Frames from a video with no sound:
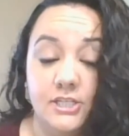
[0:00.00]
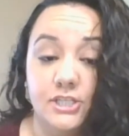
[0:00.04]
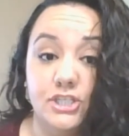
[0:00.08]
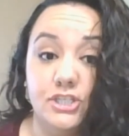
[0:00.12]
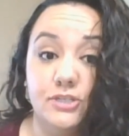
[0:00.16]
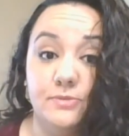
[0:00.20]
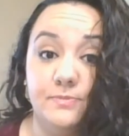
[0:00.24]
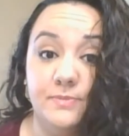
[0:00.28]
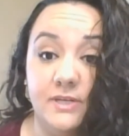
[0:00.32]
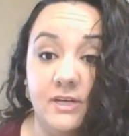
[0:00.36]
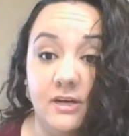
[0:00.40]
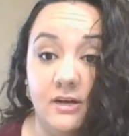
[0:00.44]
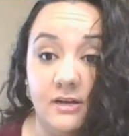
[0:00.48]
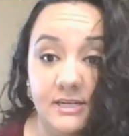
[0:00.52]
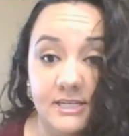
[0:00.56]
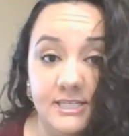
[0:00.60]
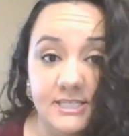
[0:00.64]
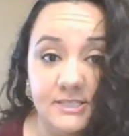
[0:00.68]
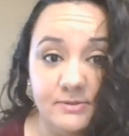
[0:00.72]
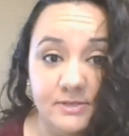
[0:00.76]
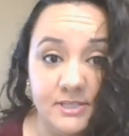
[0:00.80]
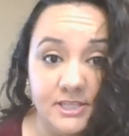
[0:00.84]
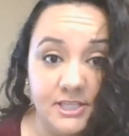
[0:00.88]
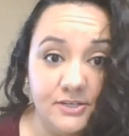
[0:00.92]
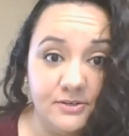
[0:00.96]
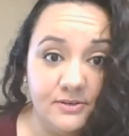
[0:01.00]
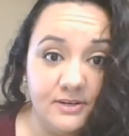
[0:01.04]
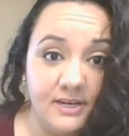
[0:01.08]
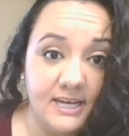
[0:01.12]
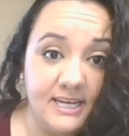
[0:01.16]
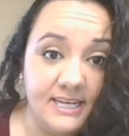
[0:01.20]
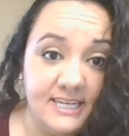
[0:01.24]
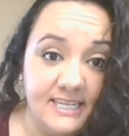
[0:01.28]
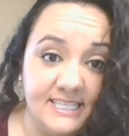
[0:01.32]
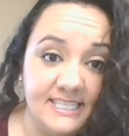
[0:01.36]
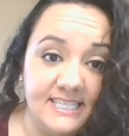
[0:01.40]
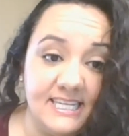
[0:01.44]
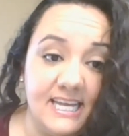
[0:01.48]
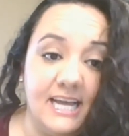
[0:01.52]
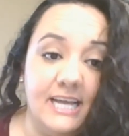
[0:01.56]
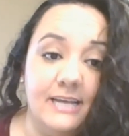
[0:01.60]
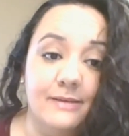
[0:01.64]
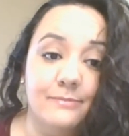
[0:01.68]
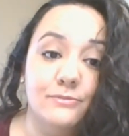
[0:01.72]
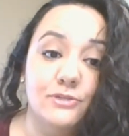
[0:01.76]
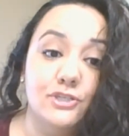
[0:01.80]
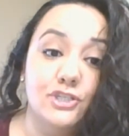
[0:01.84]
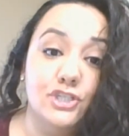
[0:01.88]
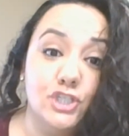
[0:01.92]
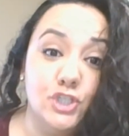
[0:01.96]
To be honest with you guys, I
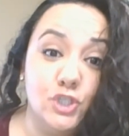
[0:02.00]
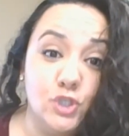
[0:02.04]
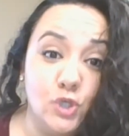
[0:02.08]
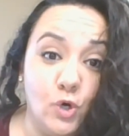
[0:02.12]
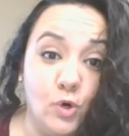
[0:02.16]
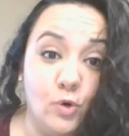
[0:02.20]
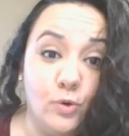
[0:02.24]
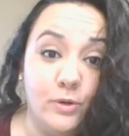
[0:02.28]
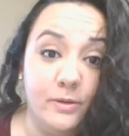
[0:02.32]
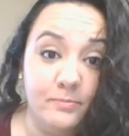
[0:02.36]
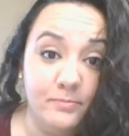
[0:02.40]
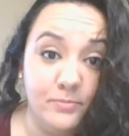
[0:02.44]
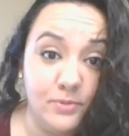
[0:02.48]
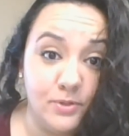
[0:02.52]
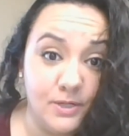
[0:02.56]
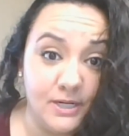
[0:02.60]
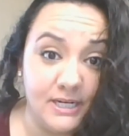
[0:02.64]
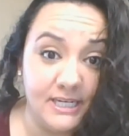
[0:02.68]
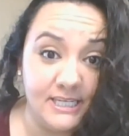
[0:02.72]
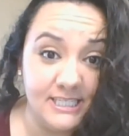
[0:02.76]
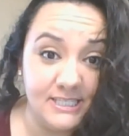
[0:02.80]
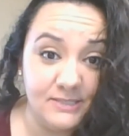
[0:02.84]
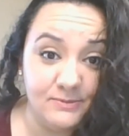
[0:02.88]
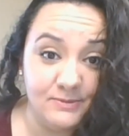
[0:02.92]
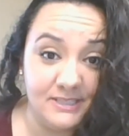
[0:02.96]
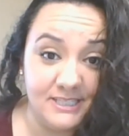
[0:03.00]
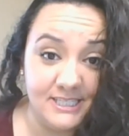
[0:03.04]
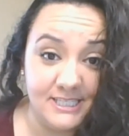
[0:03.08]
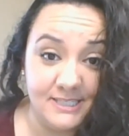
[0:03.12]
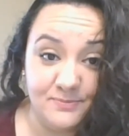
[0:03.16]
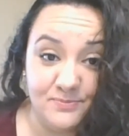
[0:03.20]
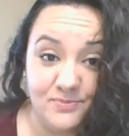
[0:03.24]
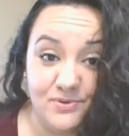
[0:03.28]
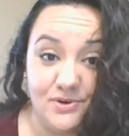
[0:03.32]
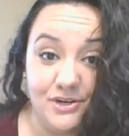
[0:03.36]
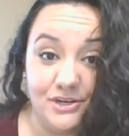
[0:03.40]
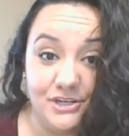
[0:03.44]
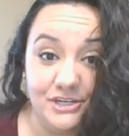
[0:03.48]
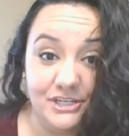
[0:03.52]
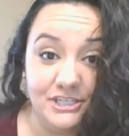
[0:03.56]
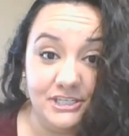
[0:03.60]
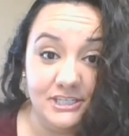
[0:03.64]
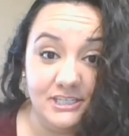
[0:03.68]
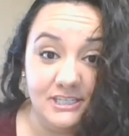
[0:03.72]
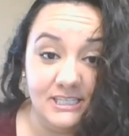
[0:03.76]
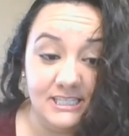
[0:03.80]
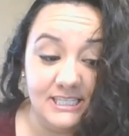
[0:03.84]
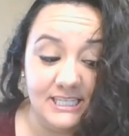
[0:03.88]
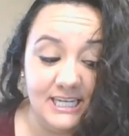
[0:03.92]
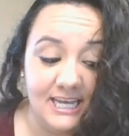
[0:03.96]
am so impressed with this
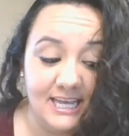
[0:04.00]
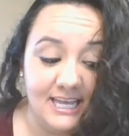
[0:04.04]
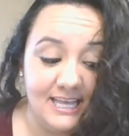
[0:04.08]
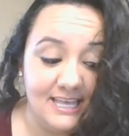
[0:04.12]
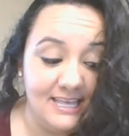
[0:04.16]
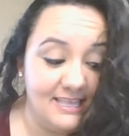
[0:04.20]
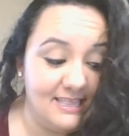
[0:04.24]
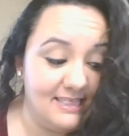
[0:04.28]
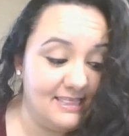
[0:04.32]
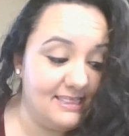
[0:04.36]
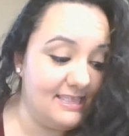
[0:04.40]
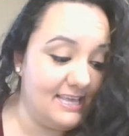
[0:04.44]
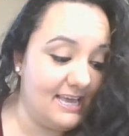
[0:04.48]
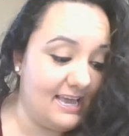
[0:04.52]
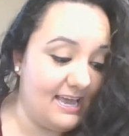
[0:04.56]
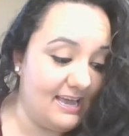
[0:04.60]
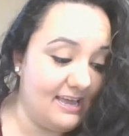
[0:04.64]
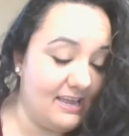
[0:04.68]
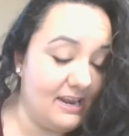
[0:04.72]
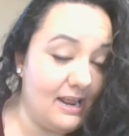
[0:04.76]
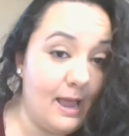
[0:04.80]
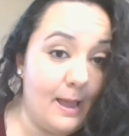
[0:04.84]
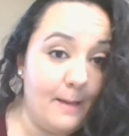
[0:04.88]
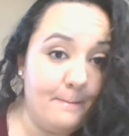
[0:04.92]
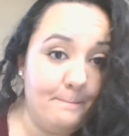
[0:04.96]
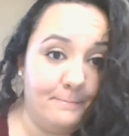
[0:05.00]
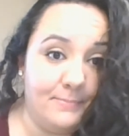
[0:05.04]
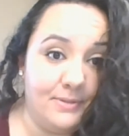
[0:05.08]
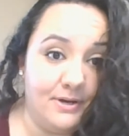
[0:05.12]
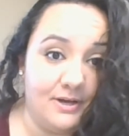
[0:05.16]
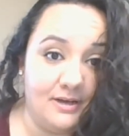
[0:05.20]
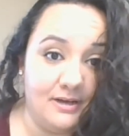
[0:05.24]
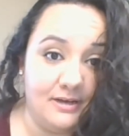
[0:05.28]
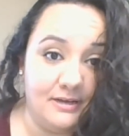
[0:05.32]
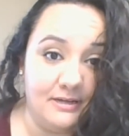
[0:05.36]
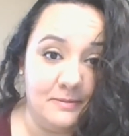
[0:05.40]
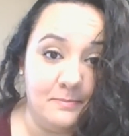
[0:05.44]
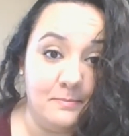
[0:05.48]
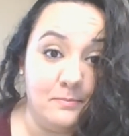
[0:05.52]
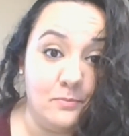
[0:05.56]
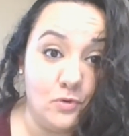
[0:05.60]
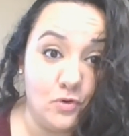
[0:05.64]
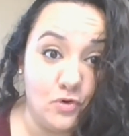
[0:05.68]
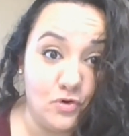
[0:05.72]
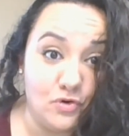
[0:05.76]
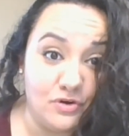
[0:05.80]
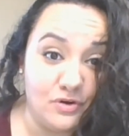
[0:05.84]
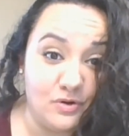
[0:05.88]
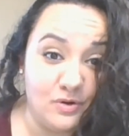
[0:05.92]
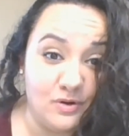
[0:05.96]
product that I bought
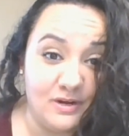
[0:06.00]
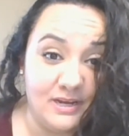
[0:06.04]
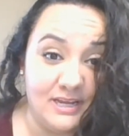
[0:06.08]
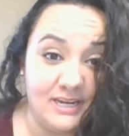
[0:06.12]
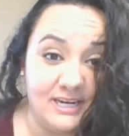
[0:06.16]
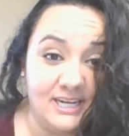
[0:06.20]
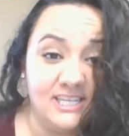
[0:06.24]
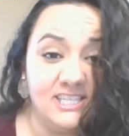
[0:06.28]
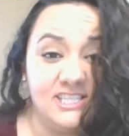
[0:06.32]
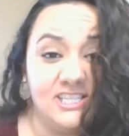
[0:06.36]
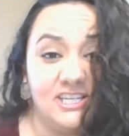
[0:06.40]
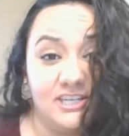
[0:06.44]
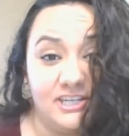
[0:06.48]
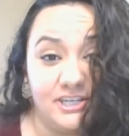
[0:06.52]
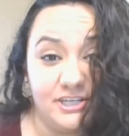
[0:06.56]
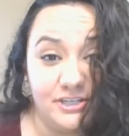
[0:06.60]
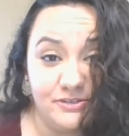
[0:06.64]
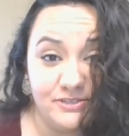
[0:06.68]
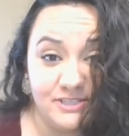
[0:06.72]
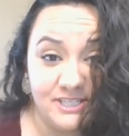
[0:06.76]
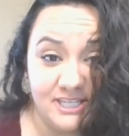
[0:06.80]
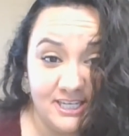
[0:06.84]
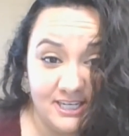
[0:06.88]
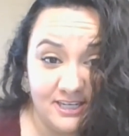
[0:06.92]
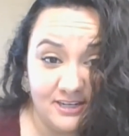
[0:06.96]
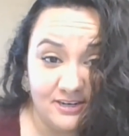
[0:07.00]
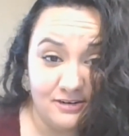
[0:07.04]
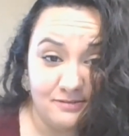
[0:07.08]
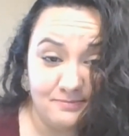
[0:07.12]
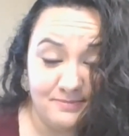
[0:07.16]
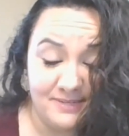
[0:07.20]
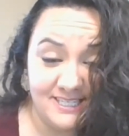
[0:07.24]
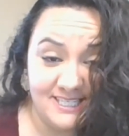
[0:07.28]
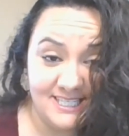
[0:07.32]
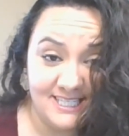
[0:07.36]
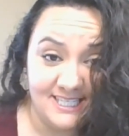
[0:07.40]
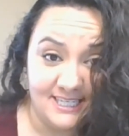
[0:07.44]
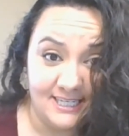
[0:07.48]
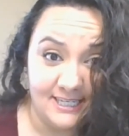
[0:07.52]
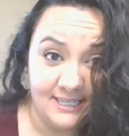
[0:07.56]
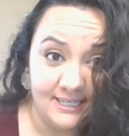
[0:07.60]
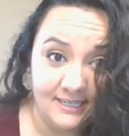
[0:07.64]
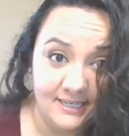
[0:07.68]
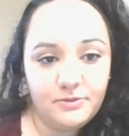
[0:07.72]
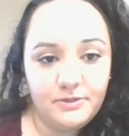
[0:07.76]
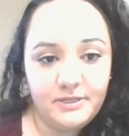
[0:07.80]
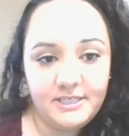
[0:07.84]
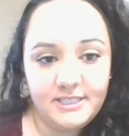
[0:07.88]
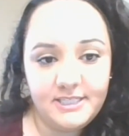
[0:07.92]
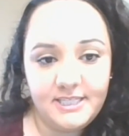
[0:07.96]
more and I started using it on my
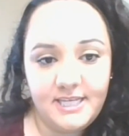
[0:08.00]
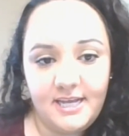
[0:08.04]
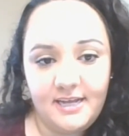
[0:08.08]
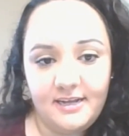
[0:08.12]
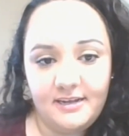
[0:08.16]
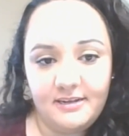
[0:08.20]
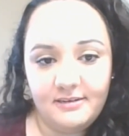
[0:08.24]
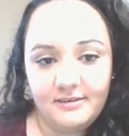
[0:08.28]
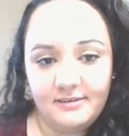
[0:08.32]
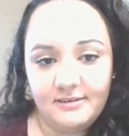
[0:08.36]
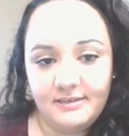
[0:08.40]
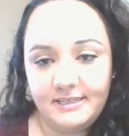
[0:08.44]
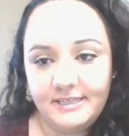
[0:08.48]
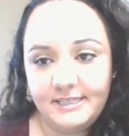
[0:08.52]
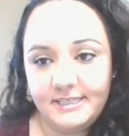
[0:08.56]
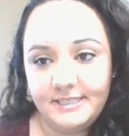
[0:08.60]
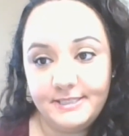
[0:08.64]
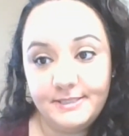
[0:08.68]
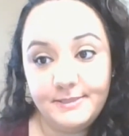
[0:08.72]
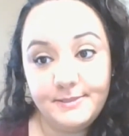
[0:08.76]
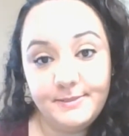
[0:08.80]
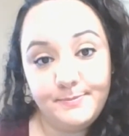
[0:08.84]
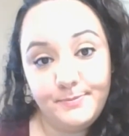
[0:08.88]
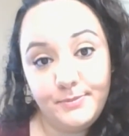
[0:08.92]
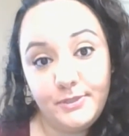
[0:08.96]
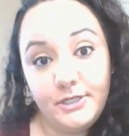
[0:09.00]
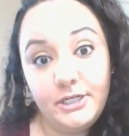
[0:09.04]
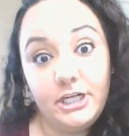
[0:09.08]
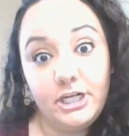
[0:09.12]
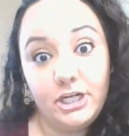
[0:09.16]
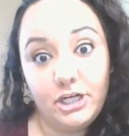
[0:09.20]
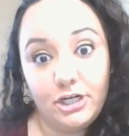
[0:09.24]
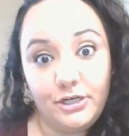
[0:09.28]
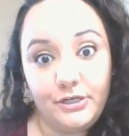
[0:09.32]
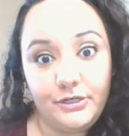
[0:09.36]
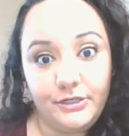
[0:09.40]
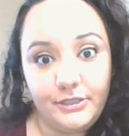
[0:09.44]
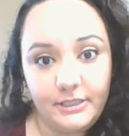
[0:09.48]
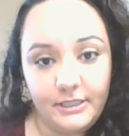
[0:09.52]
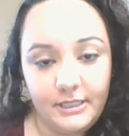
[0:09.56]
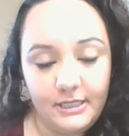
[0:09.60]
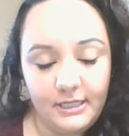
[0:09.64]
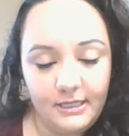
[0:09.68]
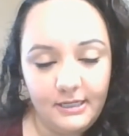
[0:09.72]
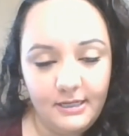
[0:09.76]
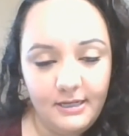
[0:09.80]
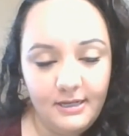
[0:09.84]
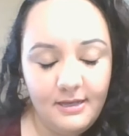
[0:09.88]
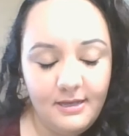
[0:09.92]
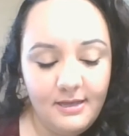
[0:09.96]
son. His hair is pretty
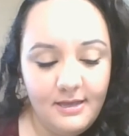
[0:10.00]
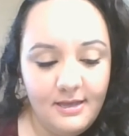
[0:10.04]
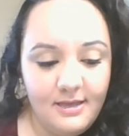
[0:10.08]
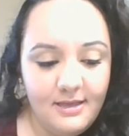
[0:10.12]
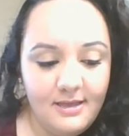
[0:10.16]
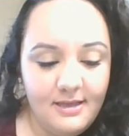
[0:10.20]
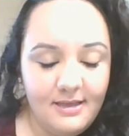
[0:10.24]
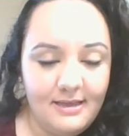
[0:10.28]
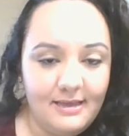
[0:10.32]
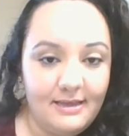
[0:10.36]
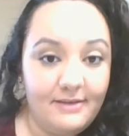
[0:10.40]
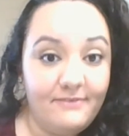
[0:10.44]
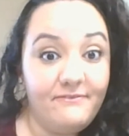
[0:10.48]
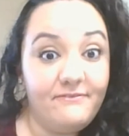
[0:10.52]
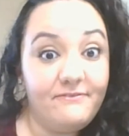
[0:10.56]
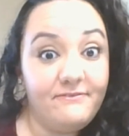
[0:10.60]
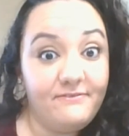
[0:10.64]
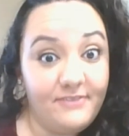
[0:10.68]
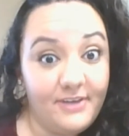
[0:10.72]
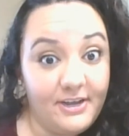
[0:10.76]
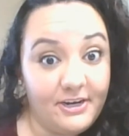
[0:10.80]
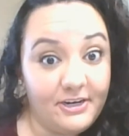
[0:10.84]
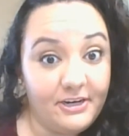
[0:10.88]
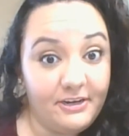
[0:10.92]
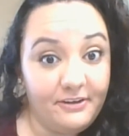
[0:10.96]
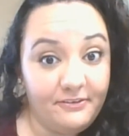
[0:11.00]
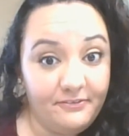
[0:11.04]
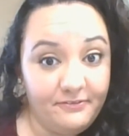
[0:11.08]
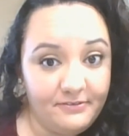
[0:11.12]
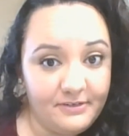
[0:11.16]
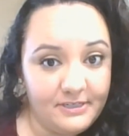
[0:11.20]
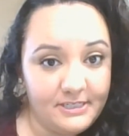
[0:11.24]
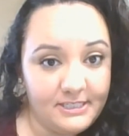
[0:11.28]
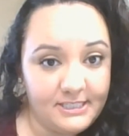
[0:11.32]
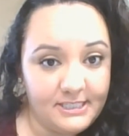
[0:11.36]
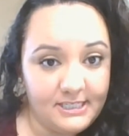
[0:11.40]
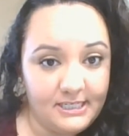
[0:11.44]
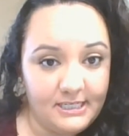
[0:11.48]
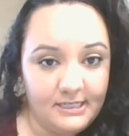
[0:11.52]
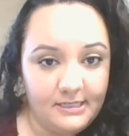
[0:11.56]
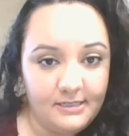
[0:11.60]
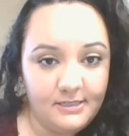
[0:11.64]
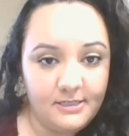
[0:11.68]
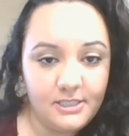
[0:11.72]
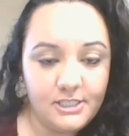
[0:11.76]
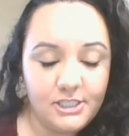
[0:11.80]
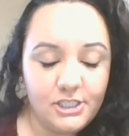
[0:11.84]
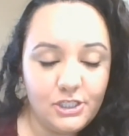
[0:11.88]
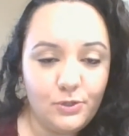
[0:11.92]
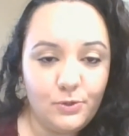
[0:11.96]
curly, very frizzy,
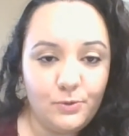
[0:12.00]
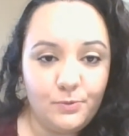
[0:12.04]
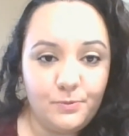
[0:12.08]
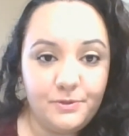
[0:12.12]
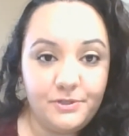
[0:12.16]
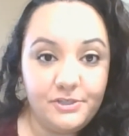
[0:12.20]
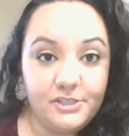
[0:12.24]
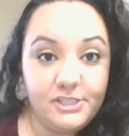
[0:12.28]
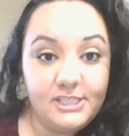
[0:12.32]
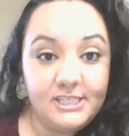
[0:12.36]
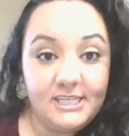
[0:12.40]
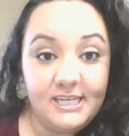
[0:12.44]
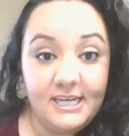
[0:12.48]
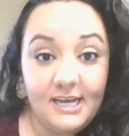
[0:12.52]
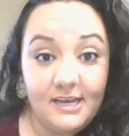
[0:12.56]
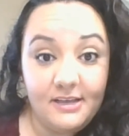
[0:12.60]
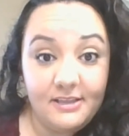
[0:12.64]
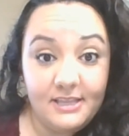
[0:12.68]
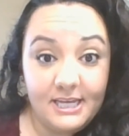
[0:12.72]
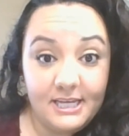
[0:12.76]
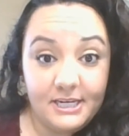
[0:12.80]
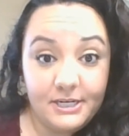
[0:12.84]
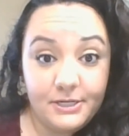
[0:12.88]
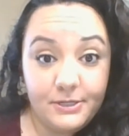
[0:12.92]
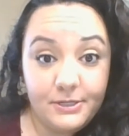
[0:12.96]
so we'll see how that